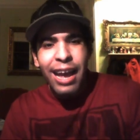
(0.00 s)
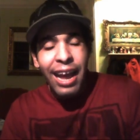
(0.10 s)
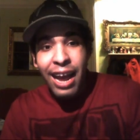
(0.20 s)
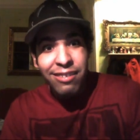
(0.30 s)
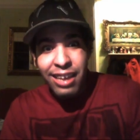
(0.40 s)

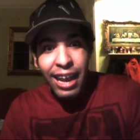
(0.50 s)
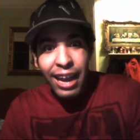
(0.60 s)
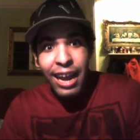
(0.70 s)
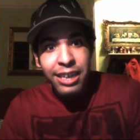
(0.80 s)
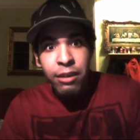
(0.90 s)
has
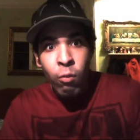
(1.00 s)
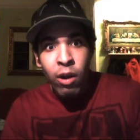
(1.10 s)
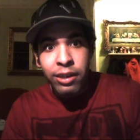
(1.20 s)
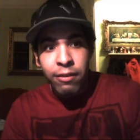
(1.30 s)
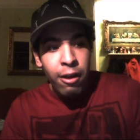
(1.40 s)

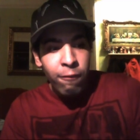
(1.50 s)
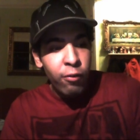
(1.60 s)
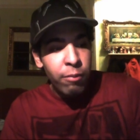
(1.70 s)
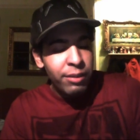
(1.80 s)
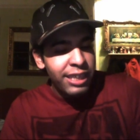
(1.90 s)
anyone
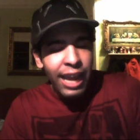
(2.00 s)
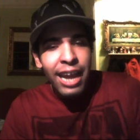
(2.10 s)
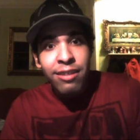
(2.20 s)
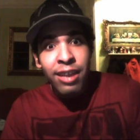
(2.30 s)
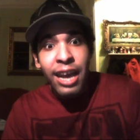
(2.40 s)
from the
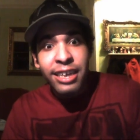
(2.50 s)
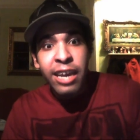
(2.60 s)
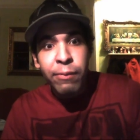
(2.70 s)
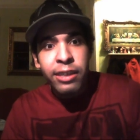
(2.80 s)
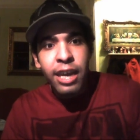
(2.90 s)

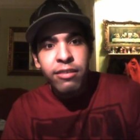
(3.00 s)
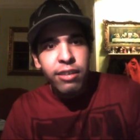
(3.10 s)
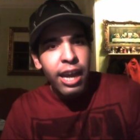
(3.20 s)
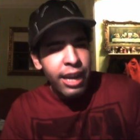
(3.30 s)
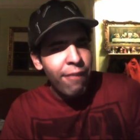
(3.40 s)
anti-gamergate
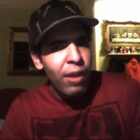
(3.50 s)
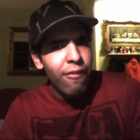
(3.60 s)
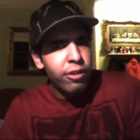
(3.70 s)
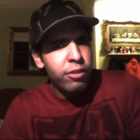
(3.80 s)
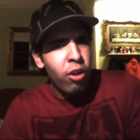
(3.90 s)
side have
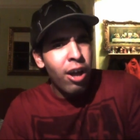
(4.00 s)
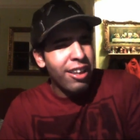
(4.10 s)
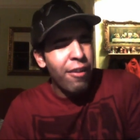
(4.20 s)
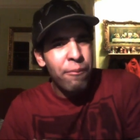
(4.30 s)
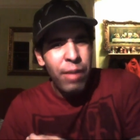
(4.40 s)
ever thought
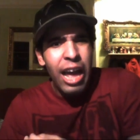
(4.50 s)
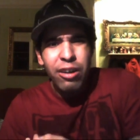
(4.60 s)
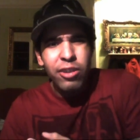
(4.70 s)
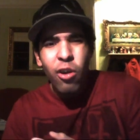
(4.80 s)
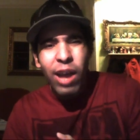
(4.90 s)
of i
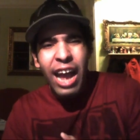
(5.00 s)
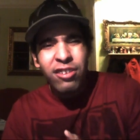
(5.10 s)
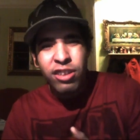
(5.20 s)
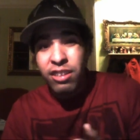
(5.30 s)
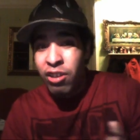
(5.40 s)
don't know
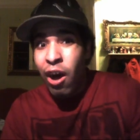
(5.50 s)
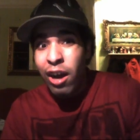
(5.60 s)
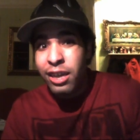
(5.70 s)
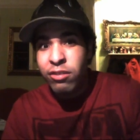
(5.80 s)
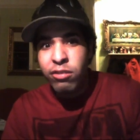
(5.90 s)
actually
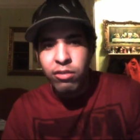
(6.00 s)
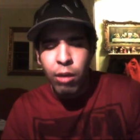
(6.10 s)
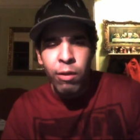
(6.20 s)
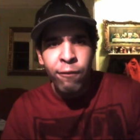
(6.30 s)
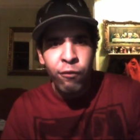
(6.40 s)
talking to
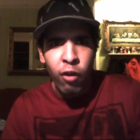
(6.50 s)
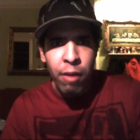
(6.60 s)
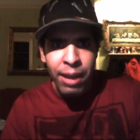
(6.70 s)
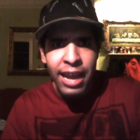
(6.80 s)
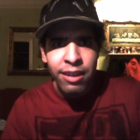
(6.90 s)
someone from
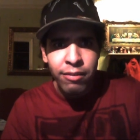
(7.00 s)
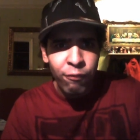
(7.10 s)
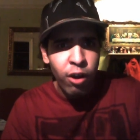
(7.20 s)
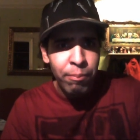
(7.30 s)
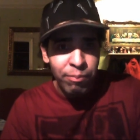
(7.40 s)

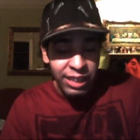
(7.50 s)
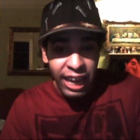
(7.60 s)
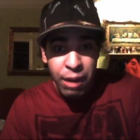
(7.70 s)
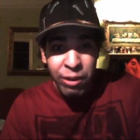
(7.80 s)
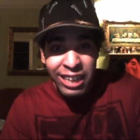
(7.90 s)
from
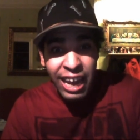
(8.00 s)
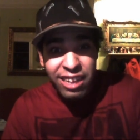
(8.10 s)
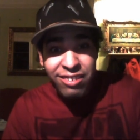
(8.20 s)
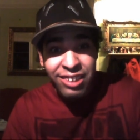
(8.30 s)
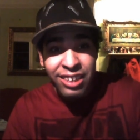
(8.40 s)

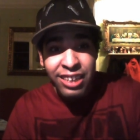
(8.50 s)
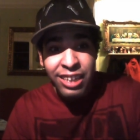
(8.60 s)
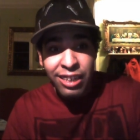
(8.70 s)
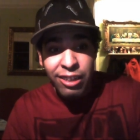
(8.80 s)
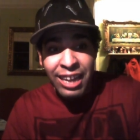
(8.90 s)
gamergate
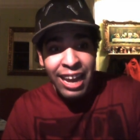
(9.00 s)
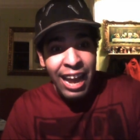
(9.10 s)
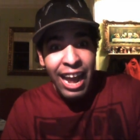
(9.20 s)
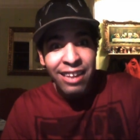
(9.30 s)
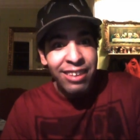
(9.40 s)

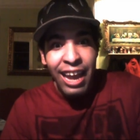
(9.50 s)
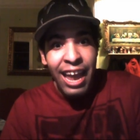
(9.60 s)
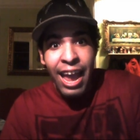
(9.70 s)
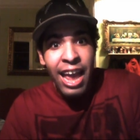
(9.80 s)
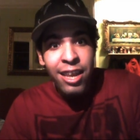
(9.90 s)
has
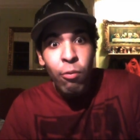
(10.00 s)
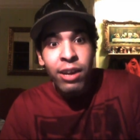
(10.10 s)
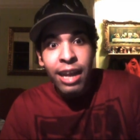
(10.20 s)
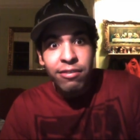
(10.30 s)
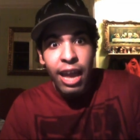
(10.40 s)
anyone
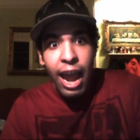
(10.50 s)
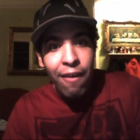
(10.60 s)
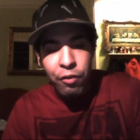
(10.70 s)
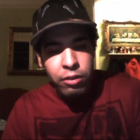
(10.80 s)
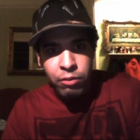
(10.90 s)
has
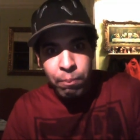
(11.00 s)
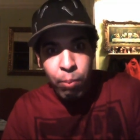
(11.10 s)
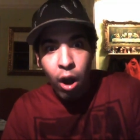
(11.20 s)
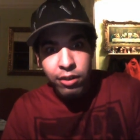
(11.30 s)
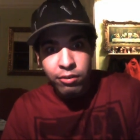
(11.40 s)
ever
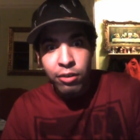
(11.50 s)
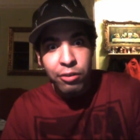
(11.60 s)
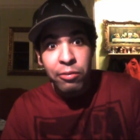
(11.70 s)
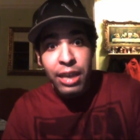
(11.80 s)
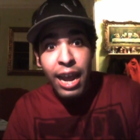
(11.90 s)
bothered to
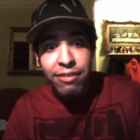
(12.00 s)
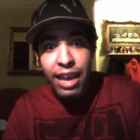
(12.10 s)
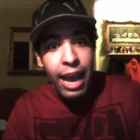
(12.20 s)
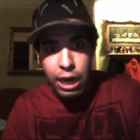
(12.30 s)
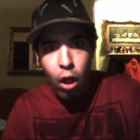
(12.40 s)
do that now